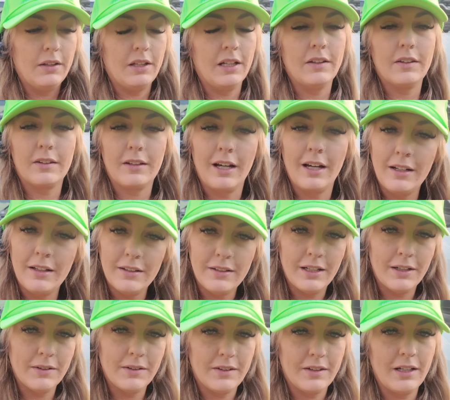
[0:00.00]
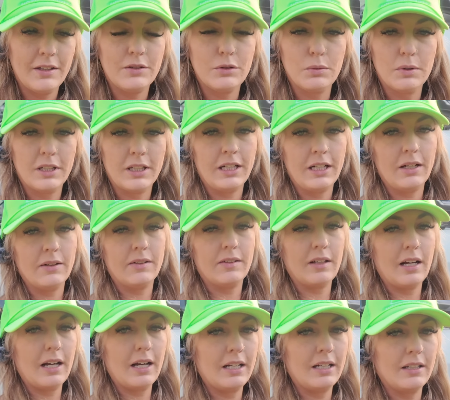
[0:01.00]
That's kind of the downside to working
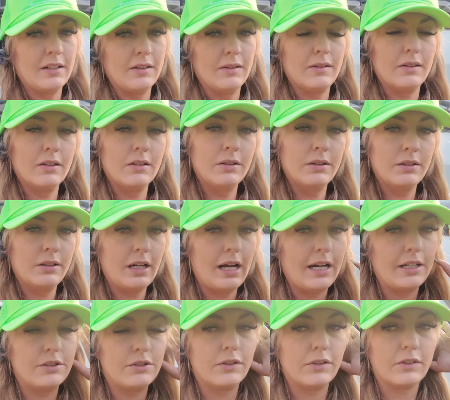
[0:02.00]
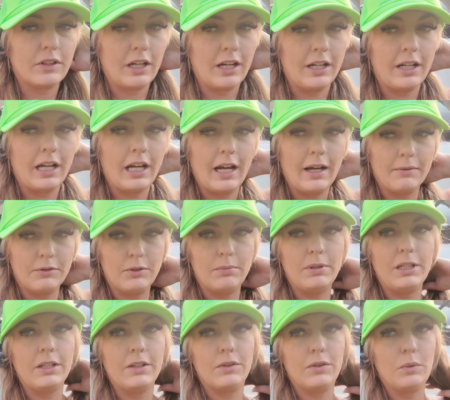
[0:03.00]
outside, is I just kind of have to
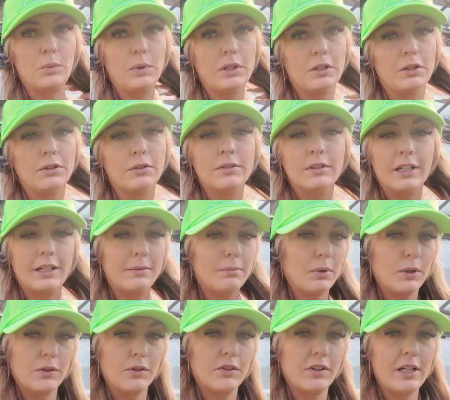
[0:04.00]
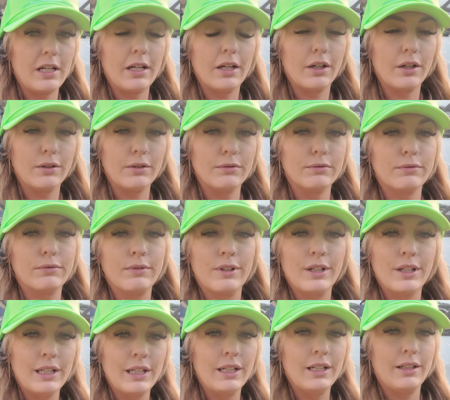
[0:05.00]
be at the will and mercy of
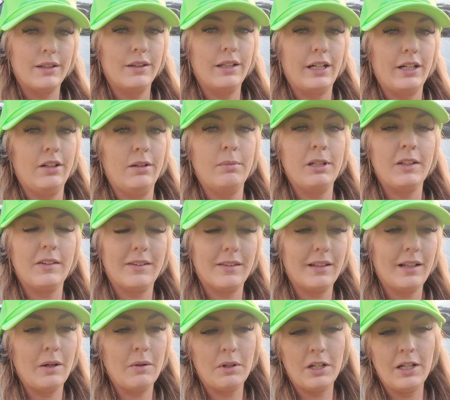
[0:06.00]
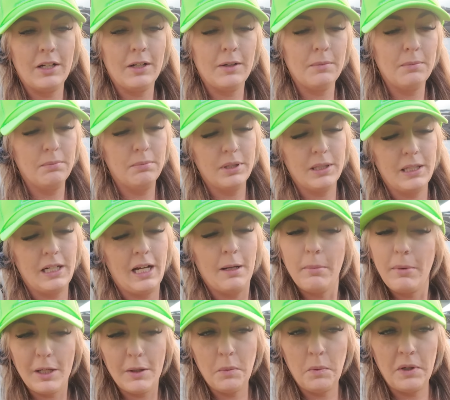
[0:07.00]
the elements out here, but
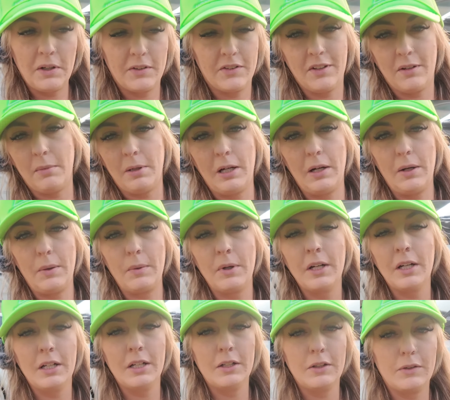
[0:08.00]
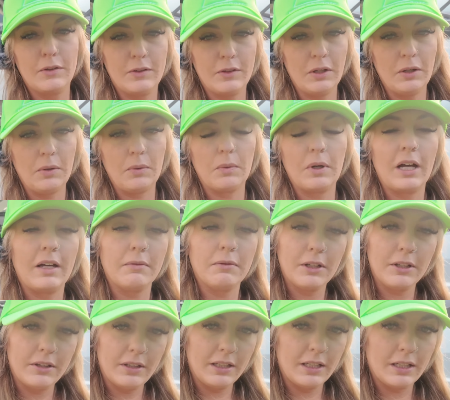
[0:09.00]
I make it work somehow. So
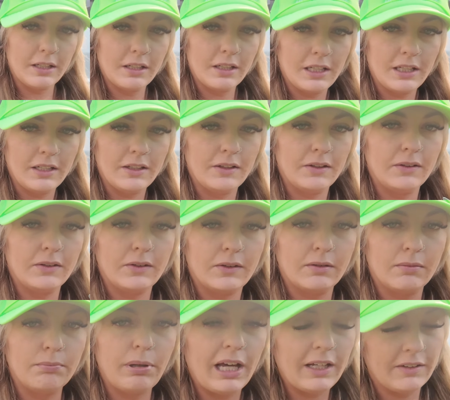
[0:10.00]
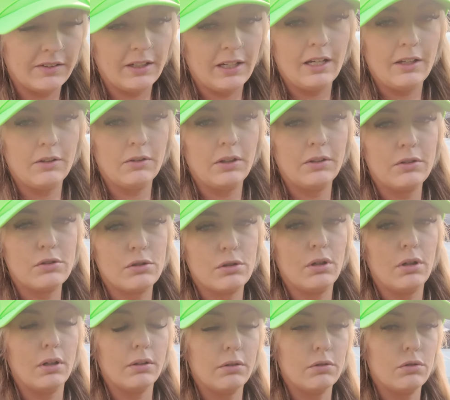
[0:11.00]
everything is back together on the
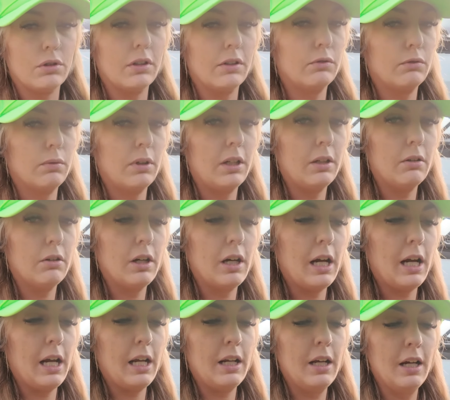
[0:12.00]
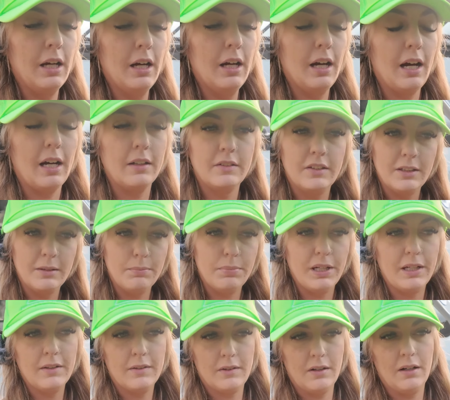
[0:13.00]
truck. The truck's running great. I did
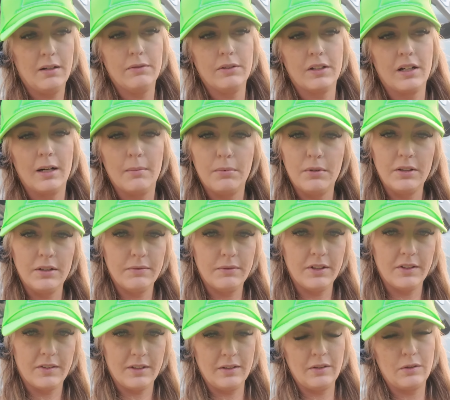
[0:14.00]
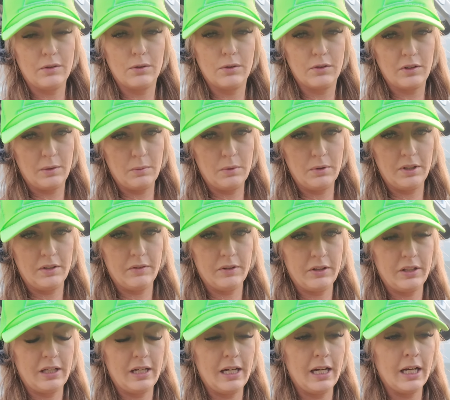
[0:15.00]
piss off a couple of the sensors, I won't
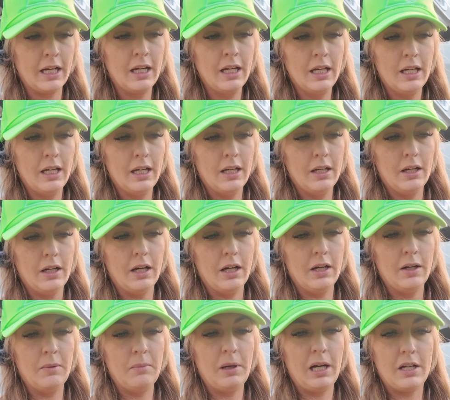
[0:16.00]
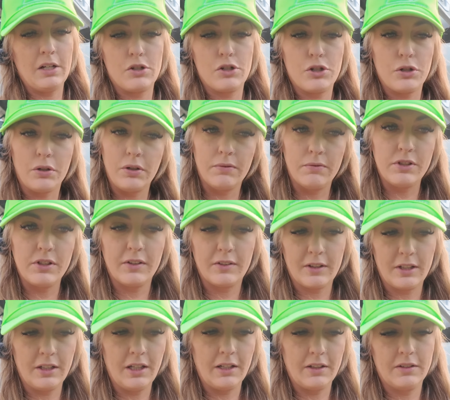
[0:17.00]
even lie. I should have
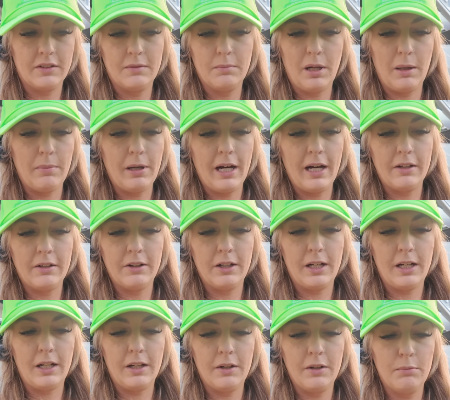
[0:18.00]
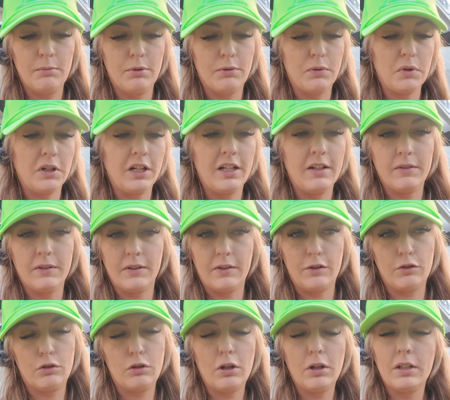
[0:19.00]
disconnected my battery before I even
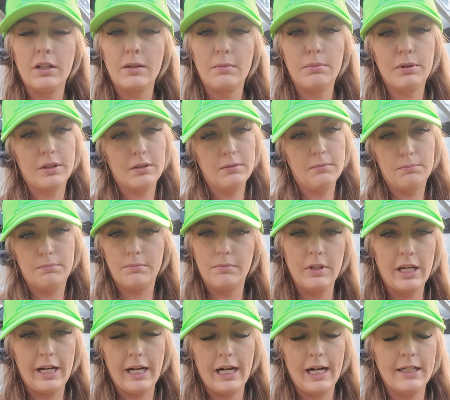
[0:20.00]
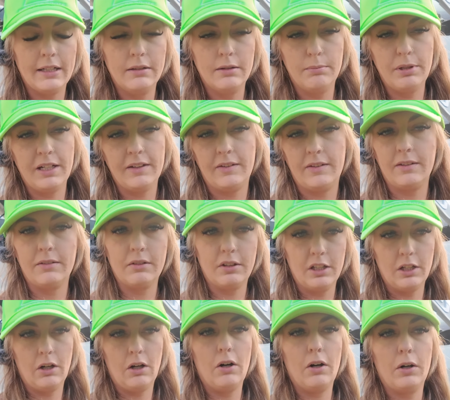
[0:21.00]
started, but I had to
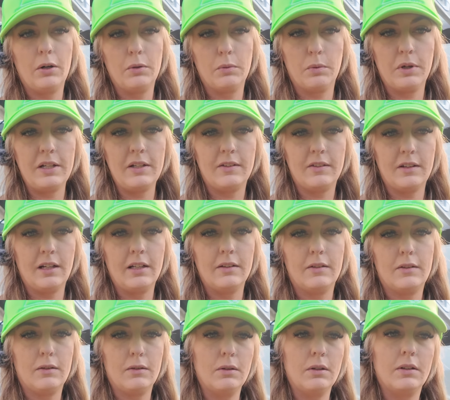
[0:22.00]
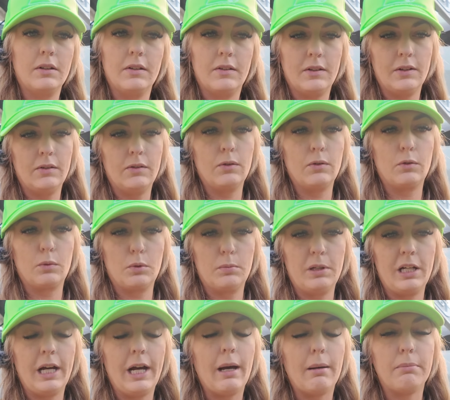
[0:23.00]
basically hard reset so that the sensors would
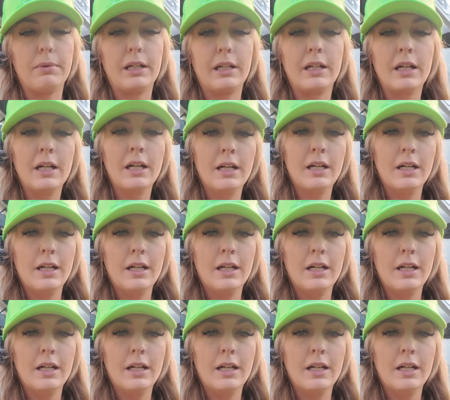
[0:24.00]
be happy.